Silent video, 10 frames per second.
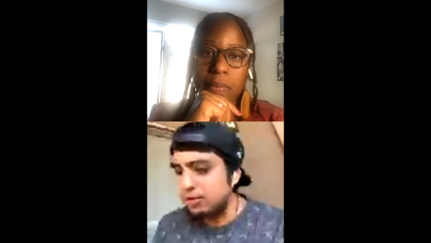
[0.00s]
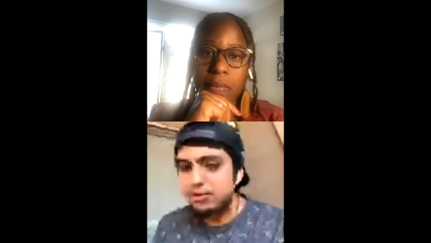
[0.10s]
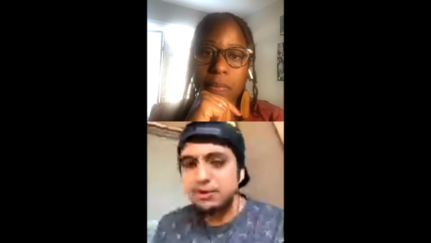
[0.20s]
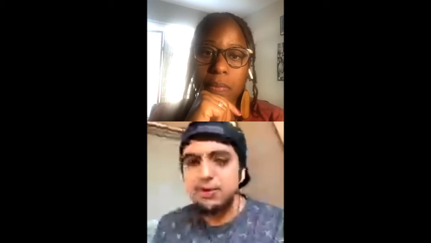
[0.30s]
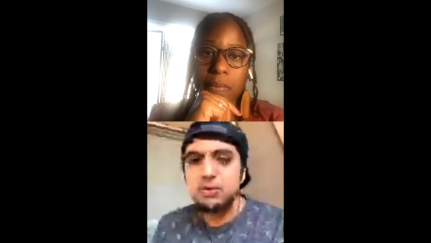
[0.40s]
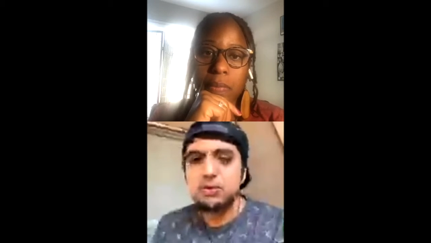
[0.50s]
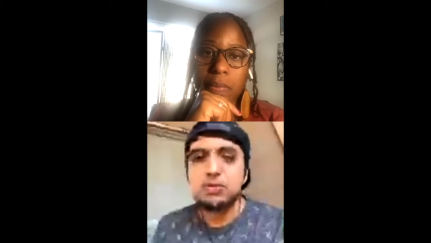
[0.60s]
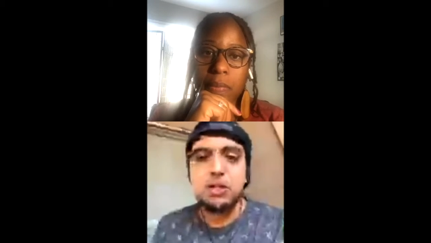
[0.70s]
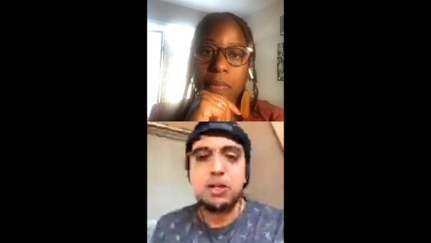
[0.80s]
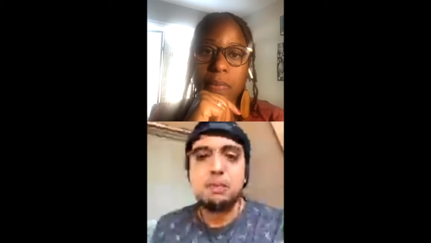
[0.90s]
Speaker 1: I feel
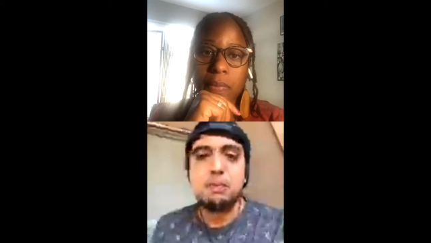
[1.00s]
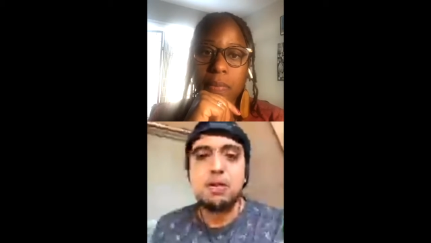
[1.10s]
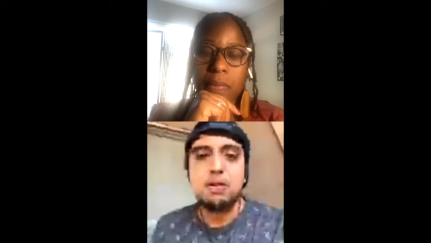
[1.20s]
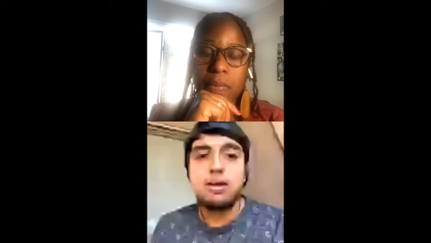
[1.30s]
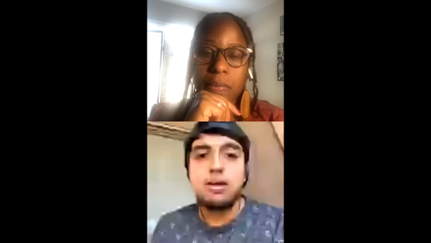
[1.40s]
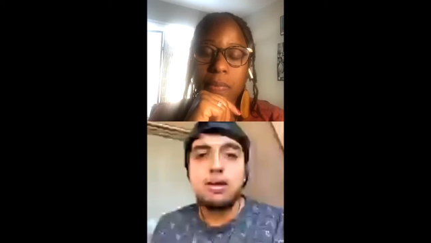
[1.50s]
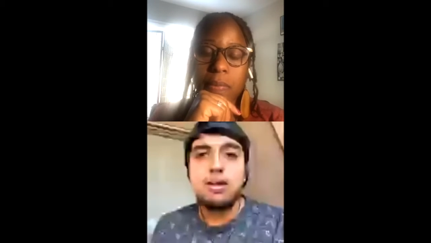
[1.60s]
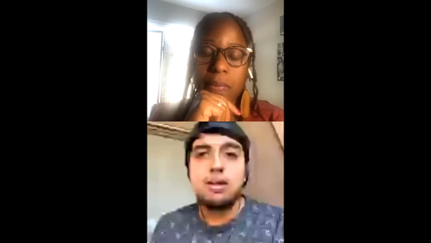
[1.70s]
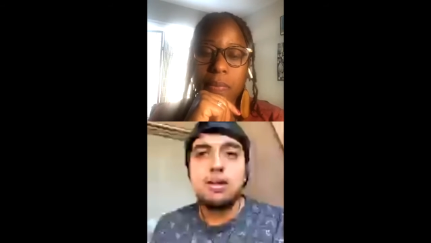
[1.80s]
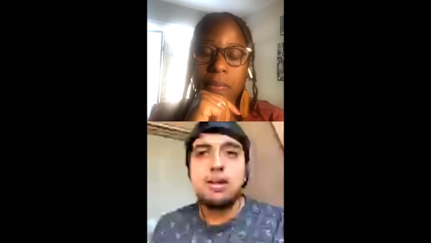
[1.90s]
stuck, mm-hmm. but.
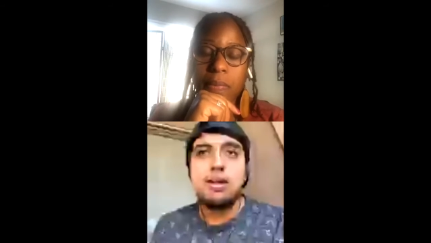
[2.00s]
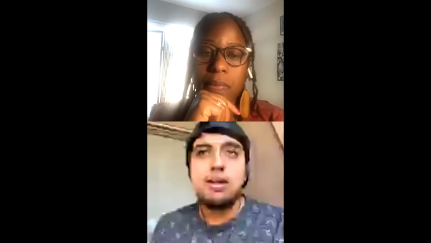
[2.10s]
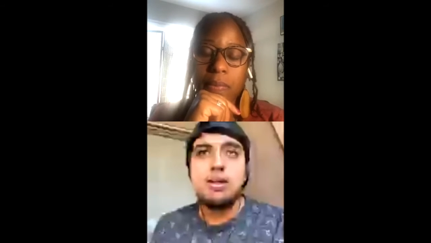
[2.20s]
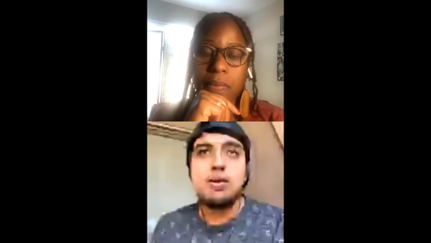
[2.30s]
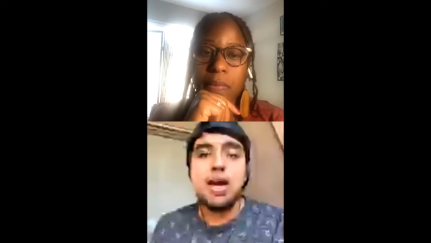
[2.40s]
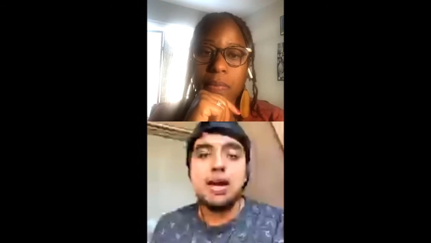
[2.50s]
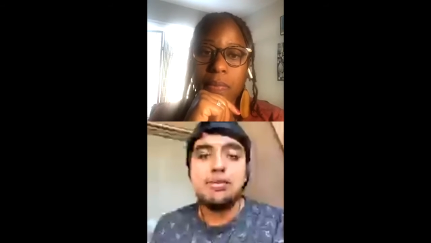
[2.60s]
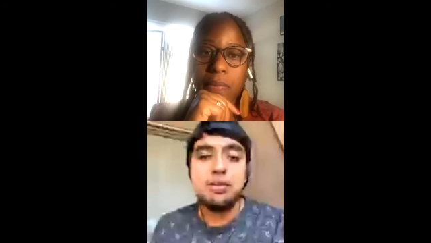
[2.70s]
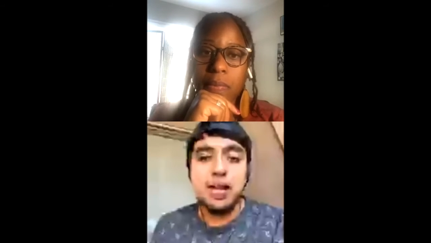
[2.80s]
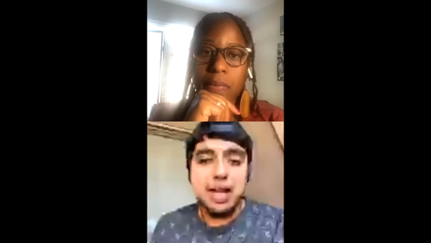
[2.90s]
Mm-hmm you have to
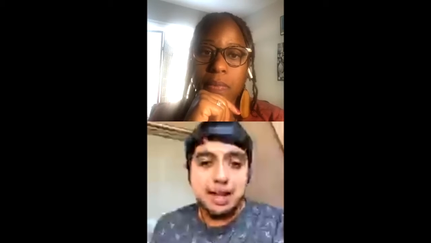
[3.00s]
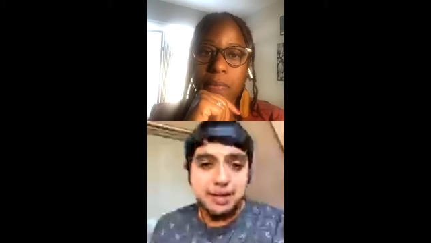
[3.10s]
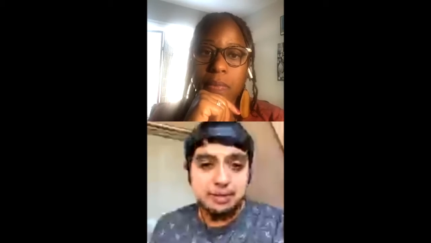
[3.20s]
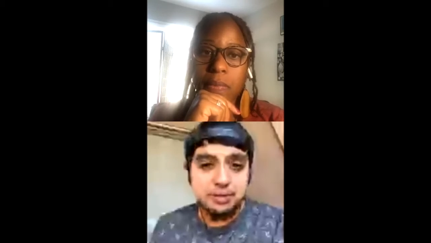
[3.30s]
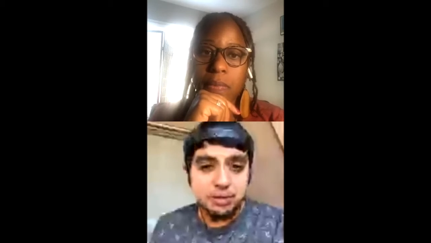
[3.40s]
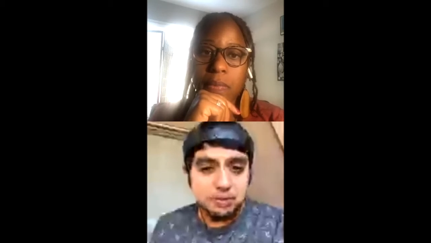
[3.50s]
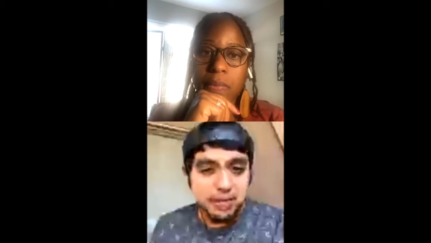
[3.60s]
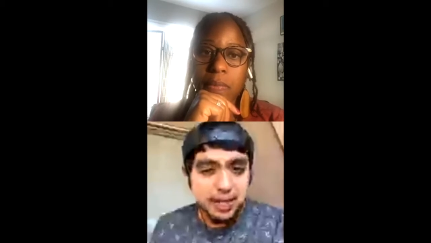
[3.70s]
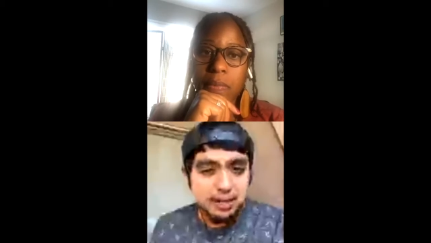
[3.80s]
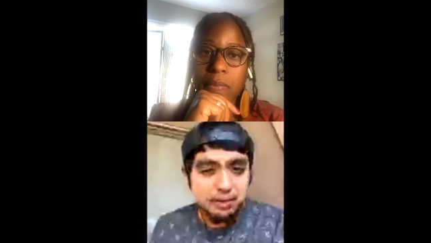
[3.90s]
have some
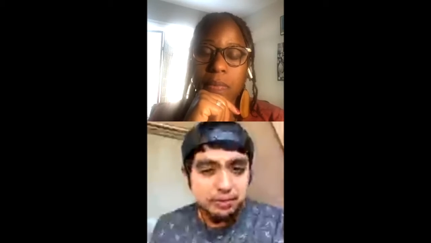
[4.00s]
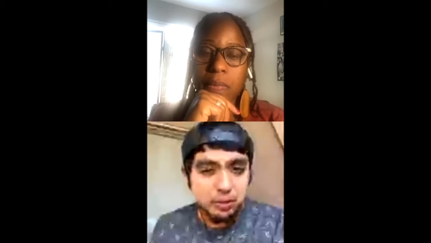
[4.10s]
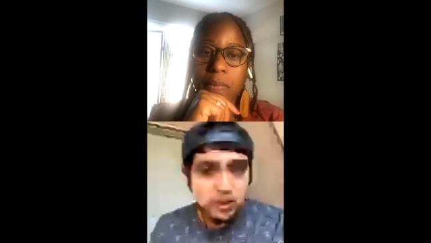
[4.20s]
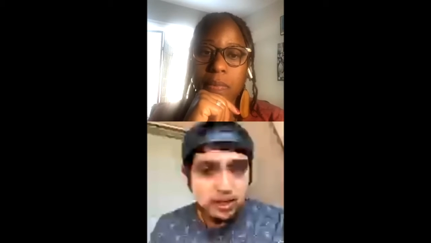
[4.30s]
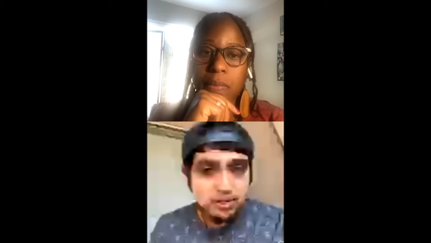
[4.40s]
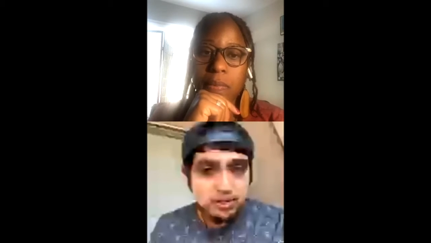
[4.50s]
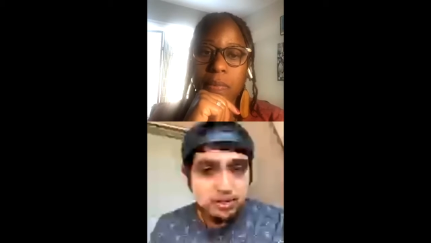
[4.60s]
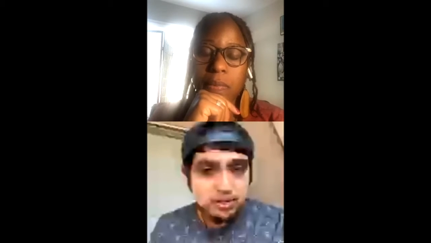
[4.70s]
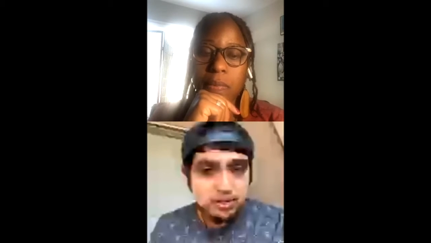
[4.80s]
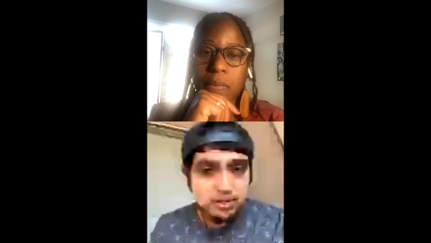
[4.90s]
kind of direction
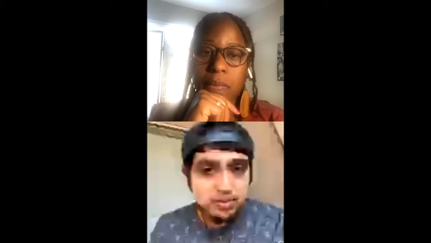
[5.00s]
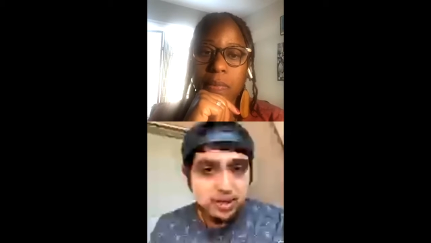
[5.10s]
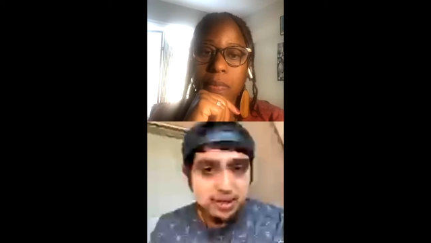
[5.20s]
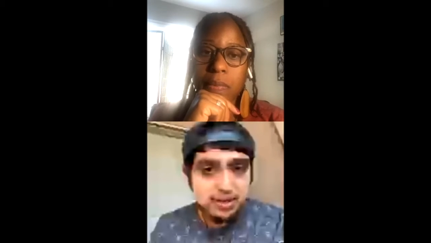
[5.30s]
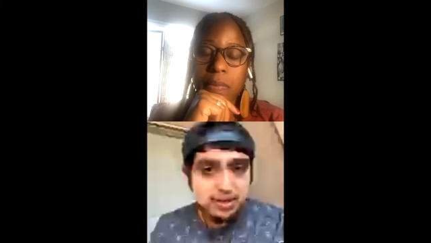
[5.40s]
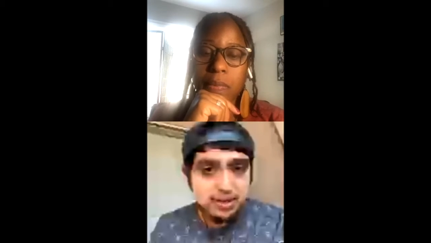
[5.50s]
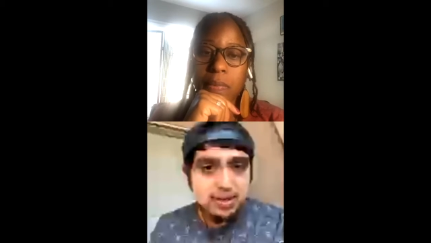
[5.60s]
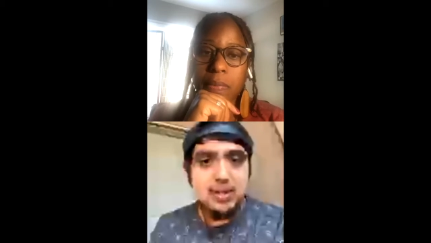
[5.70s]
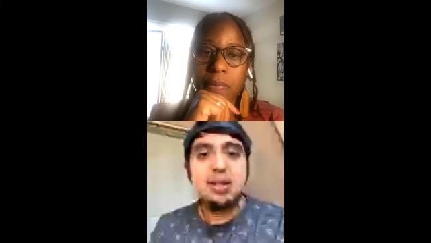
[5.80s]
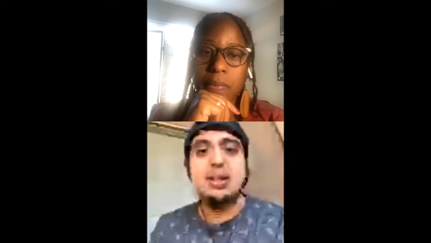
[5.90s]
right?
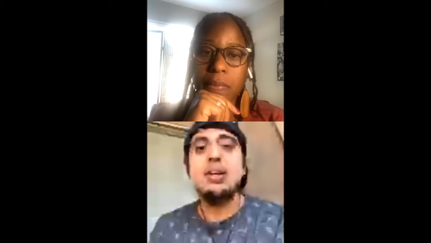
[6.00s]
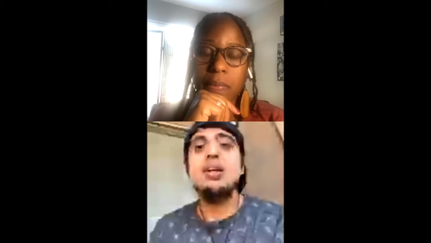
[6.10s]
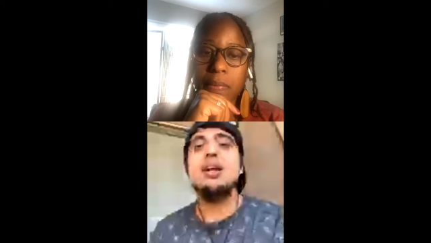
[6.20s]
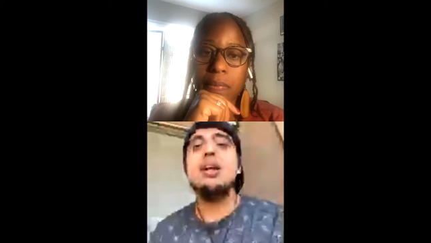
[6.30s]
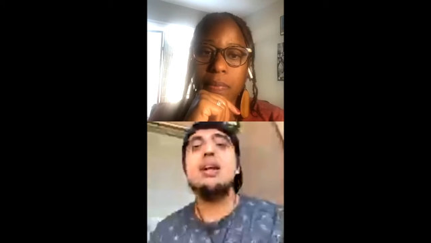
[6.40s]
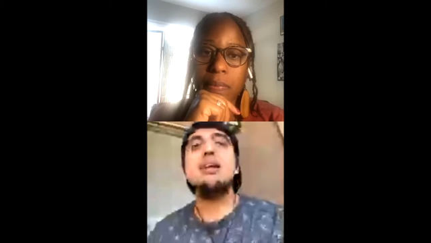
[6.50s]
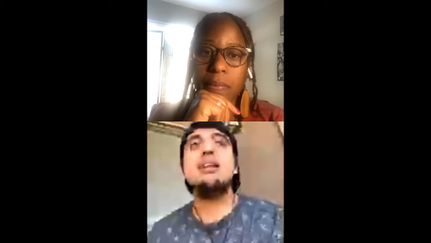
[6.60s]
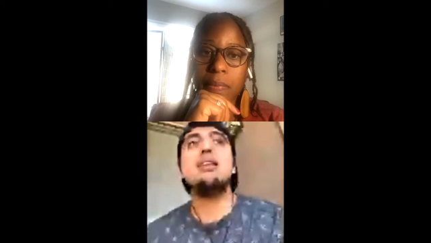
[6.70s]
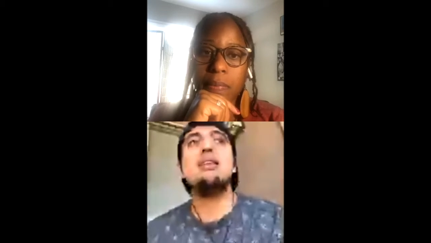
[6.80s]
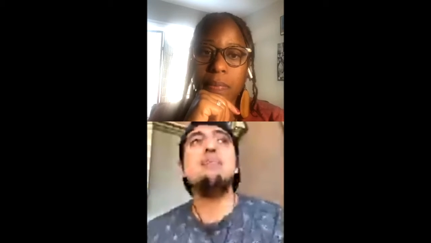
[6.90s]
And
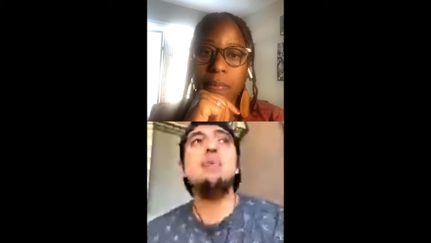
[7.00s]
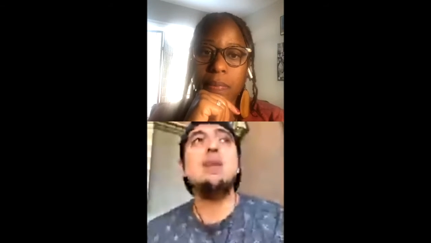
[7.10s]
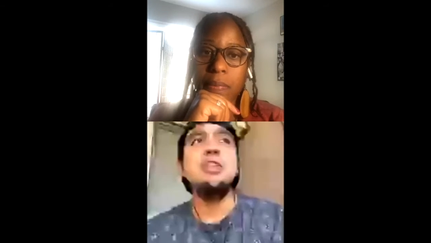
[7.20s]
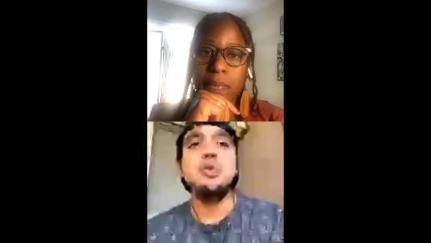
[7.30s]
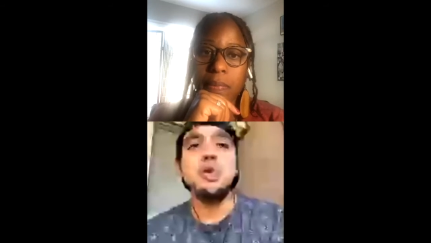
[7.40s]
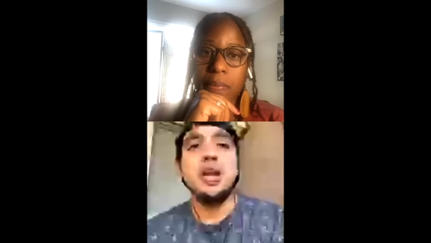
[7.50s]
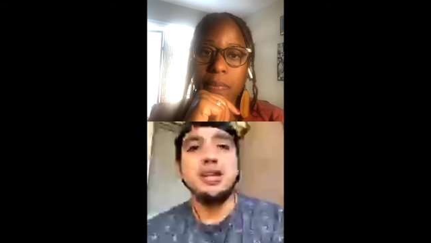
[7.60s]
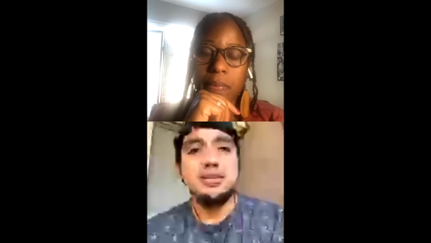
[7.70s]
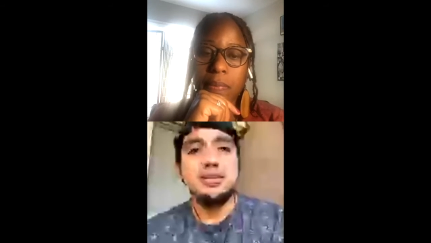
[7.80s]
but you're right. Right